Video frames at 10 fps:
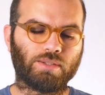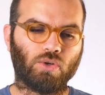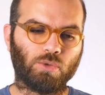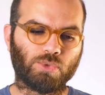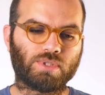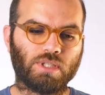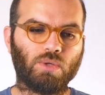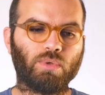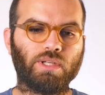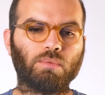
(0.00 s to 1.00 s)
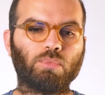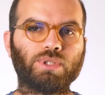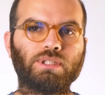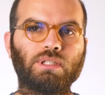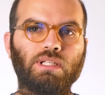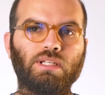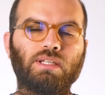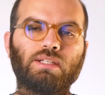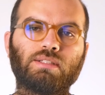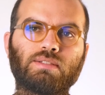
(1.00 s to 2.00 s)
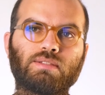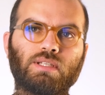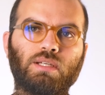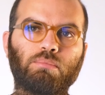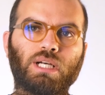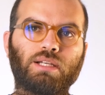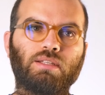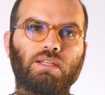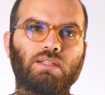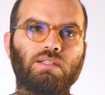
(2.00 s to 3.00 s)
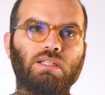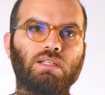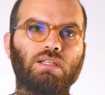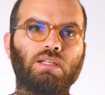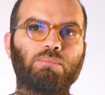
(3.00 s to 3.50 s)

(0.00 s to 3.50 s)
almost equally importantly, it's impacting the